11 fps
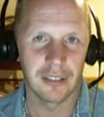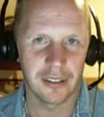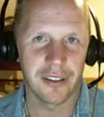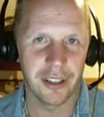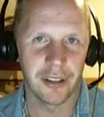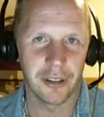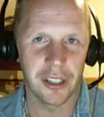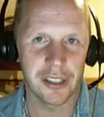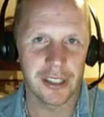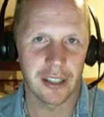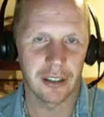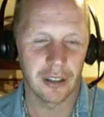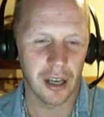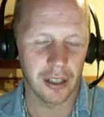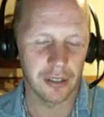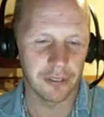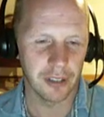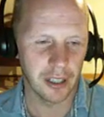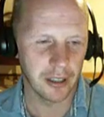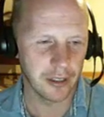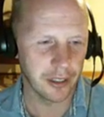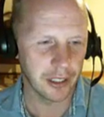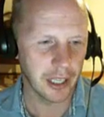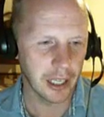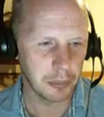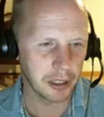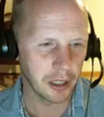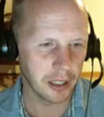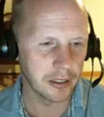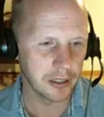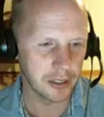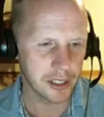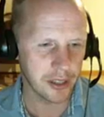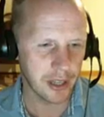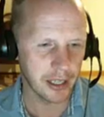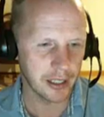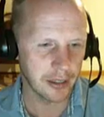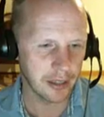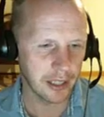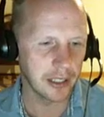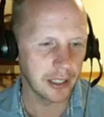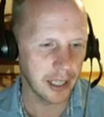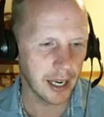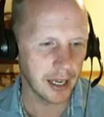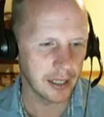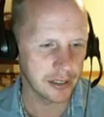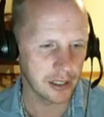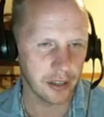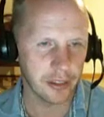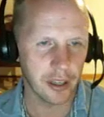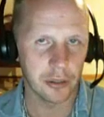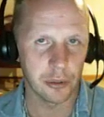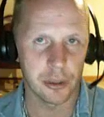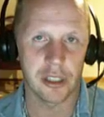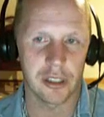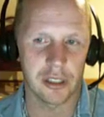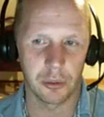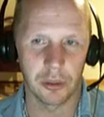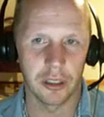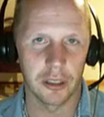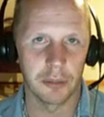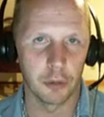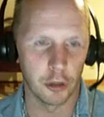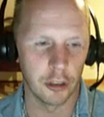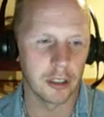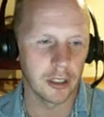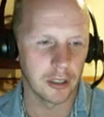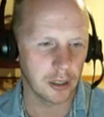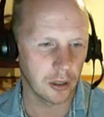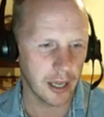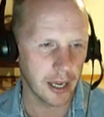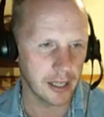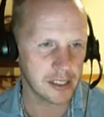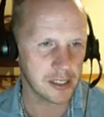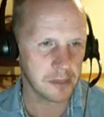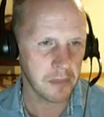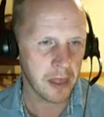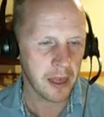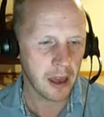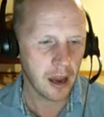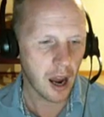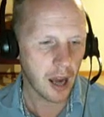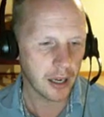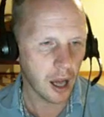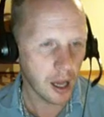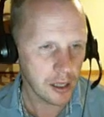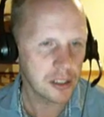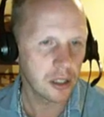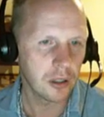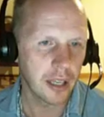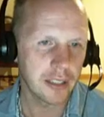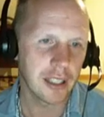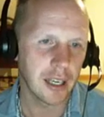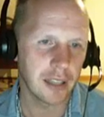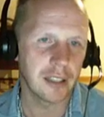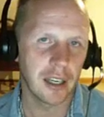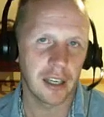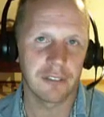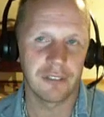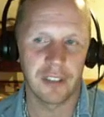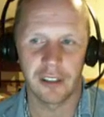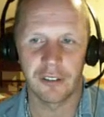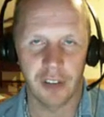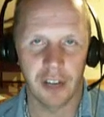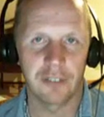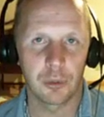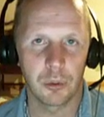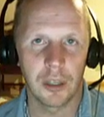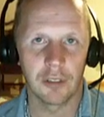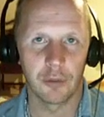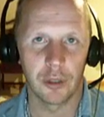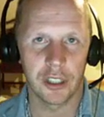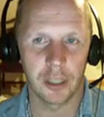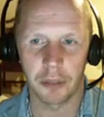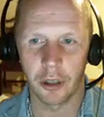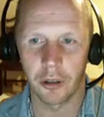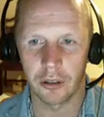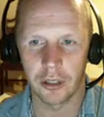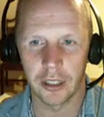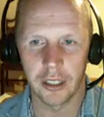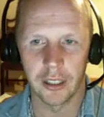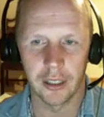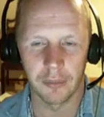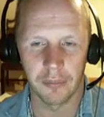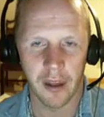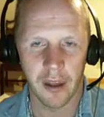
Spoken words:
theories and a lot of the gaming ideas that he has, and I thought it was just a really brilliant class. I also liked EdTech 512, which I'm currently in,